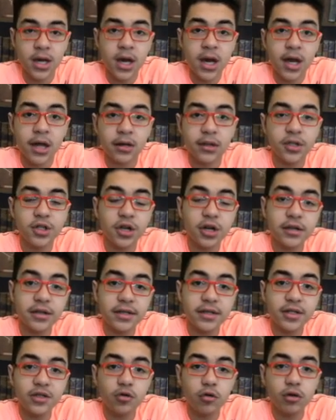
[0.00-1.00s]
Desjardins
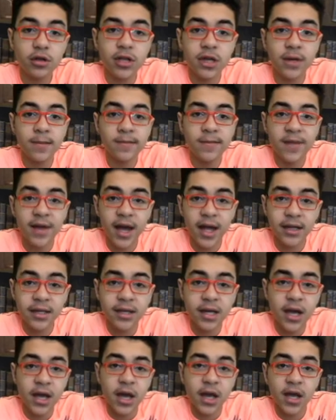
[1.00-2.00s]
told him that
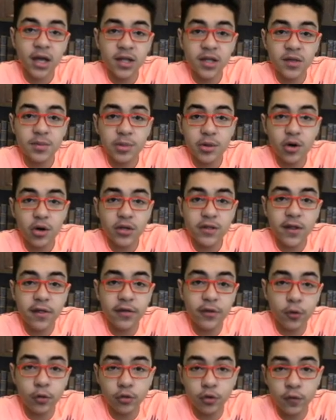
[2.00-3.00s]
it is because the
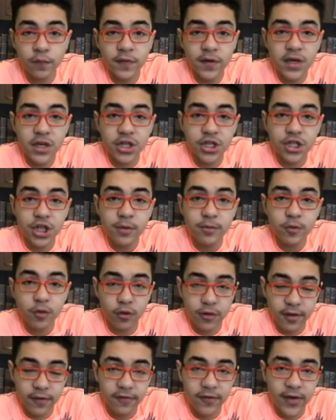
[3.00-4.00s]
throne of Egypt, or the
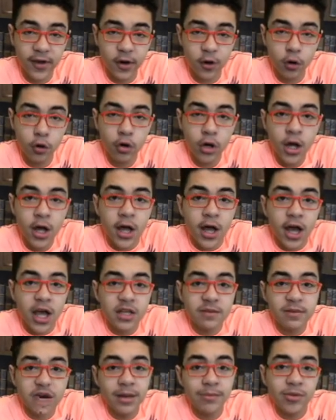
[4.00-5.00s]
pharaoh, has
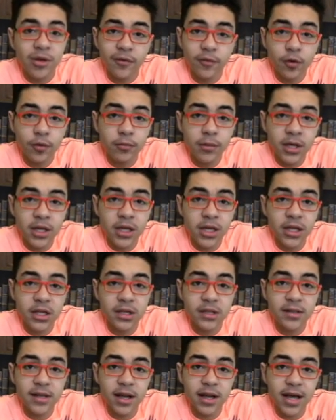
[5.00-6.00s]
been empty for many years.
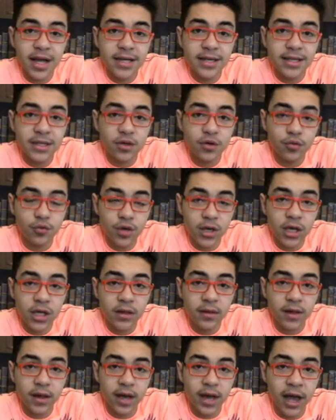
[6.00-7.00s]
The last queen
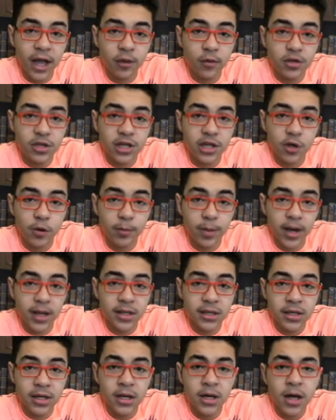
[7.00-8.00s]
they had was
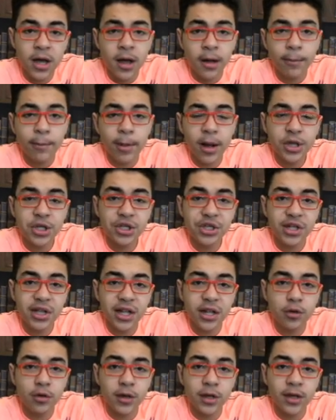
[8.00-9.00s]
Cleopatra, but she led
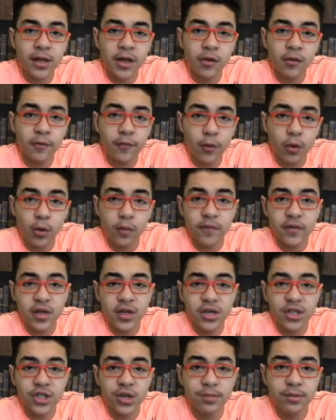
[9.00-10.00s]
to the downfall of
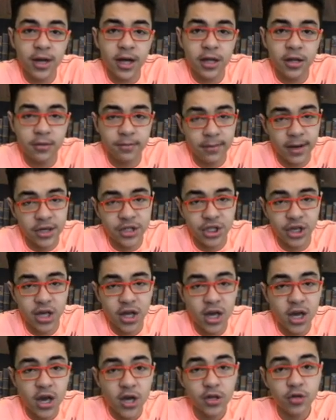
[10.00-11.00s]
Egypt and magic.
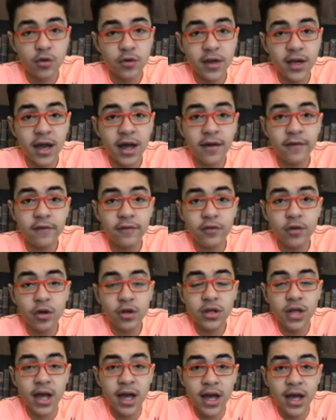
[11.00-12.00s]
So they have not
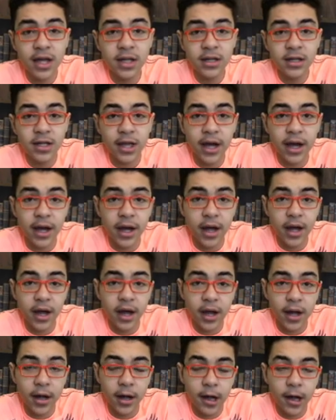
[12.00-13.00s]
had
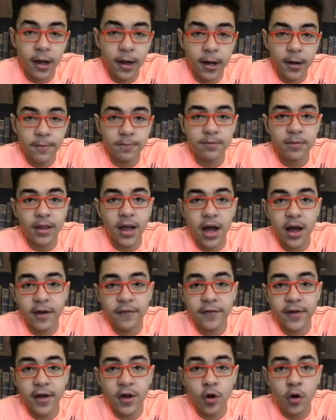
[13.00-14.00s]
a
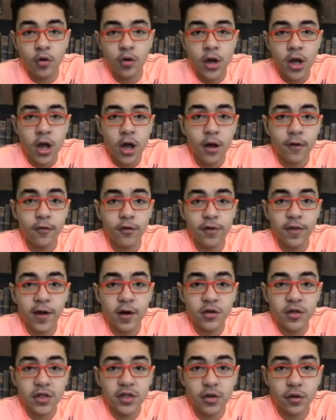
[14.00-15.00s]
pharaoh for
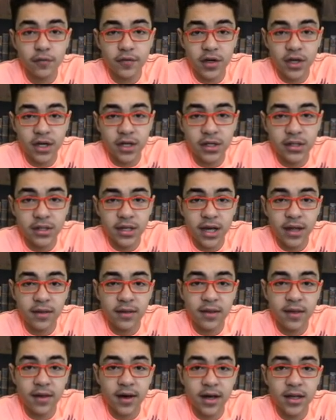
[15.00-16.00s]
thousands of years, and
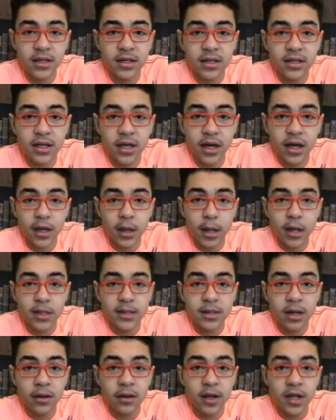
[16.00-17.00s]
that
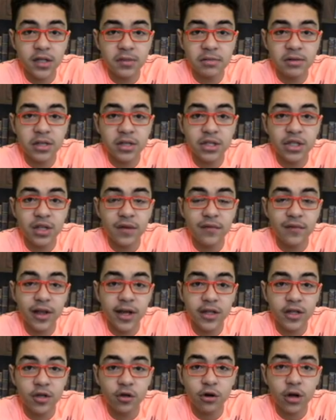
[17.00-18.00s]
Iskandar has been chief
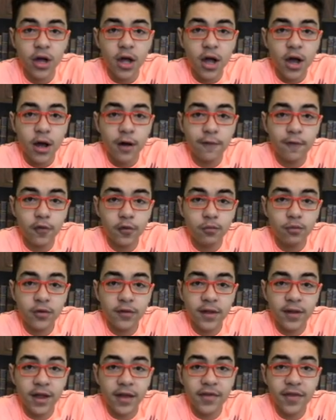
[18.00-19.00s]
lector for more than
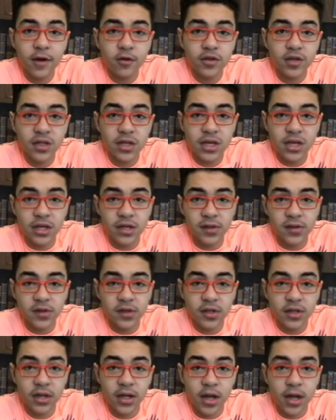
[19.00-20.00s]
1,000 years.
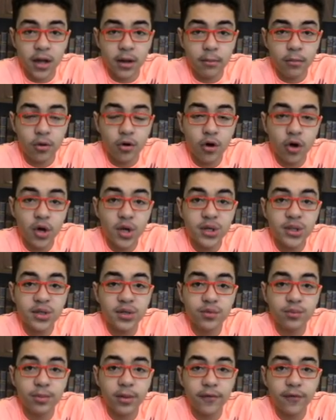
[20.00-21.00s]
Because
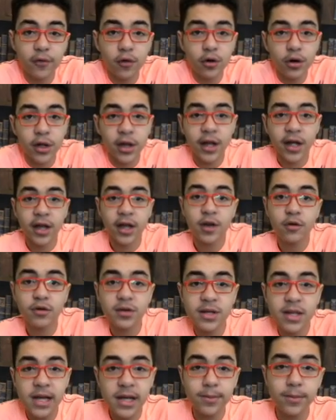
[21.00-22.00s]
he was
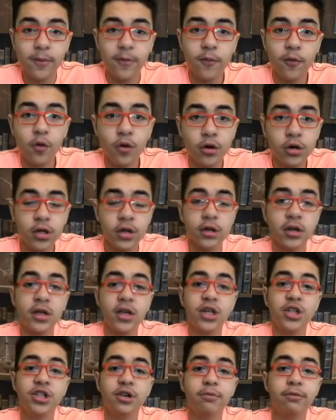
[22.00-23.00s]
there before
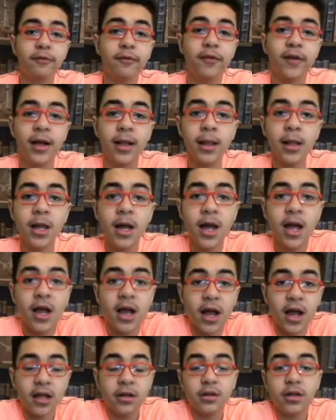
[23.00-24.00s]
Egypt fell,
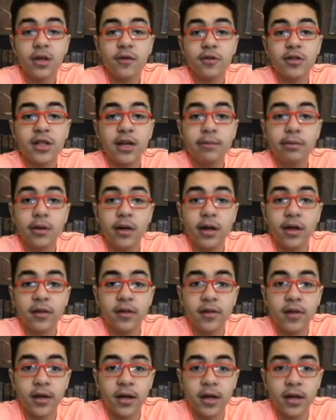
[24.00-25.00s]
and he was able.
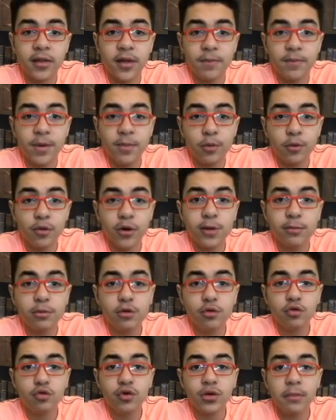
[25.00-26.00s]
The people were able to do
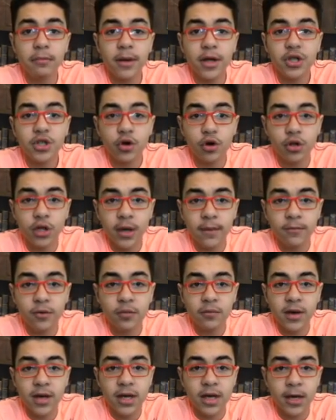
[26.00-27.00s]
some magic on him to
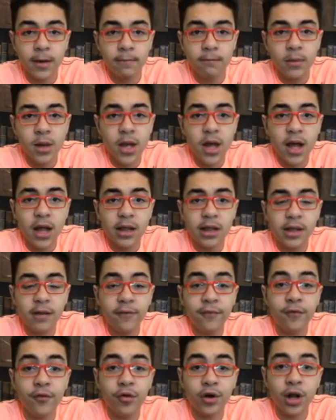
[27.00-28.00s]
make him live
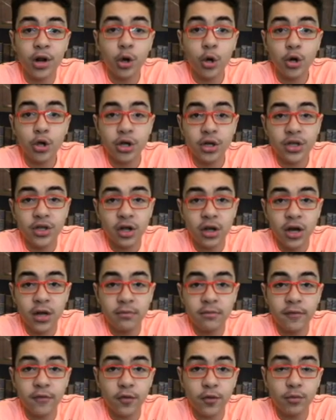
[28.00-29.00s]
for a longer time,
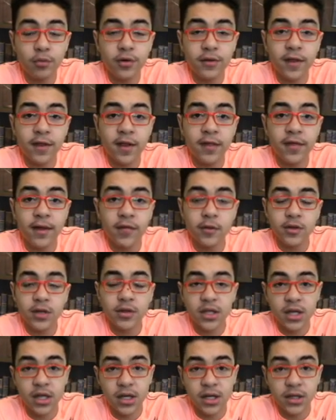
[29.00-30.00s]
for more than 1,000
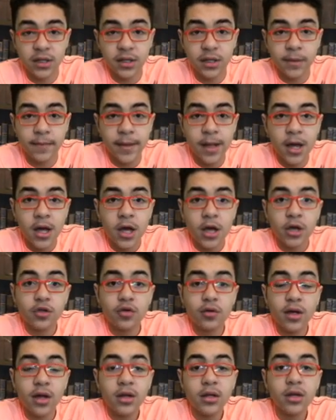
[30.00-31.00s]
years. So
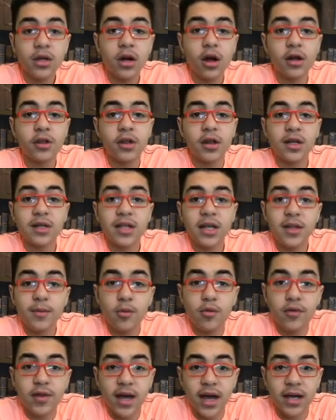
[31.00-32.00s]
then Carter and Sadie
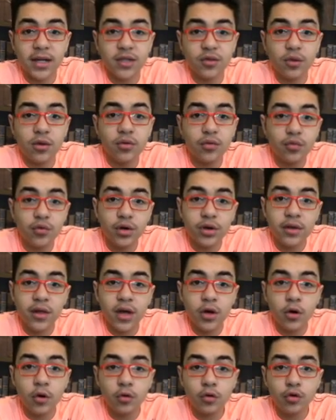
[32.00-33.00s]
both asked what were they
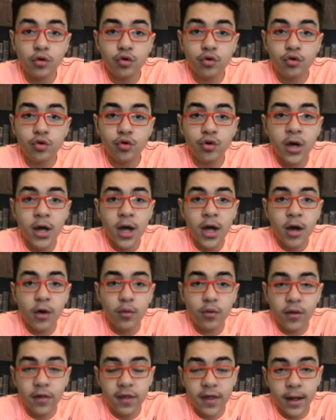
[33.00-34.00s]
going to do
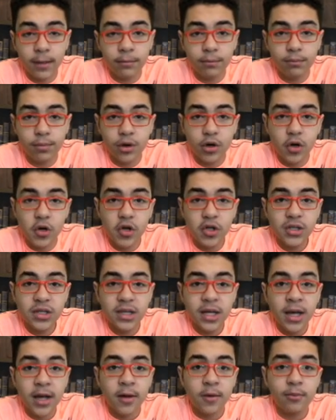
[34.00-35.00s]
with them, because
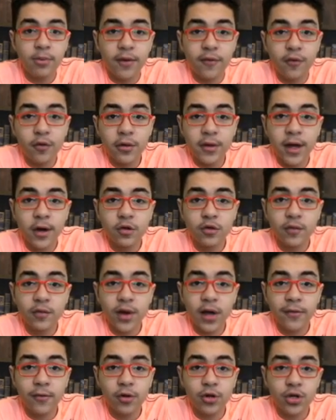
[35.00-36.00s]
before the House of
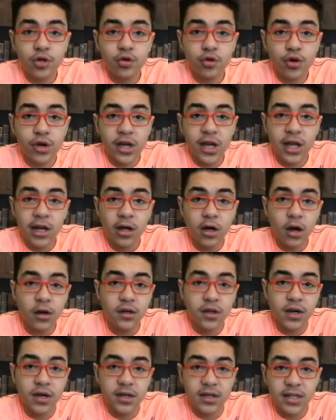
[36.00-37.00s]
Life wanted to kill Carter
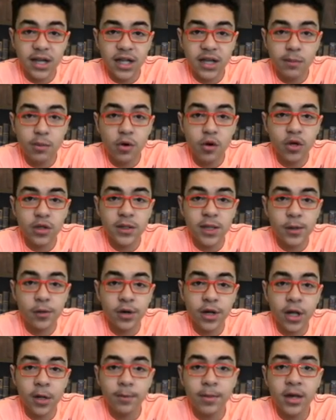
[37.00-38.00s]
and Sadie because they
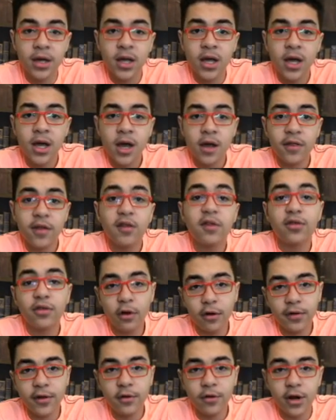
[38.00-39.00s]
thought
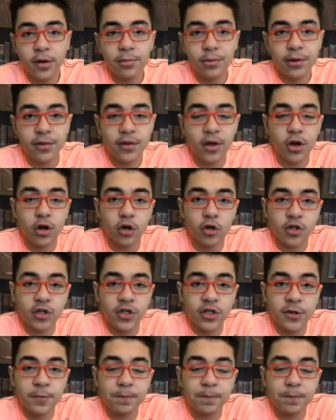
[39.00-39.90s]
they were helping the gods.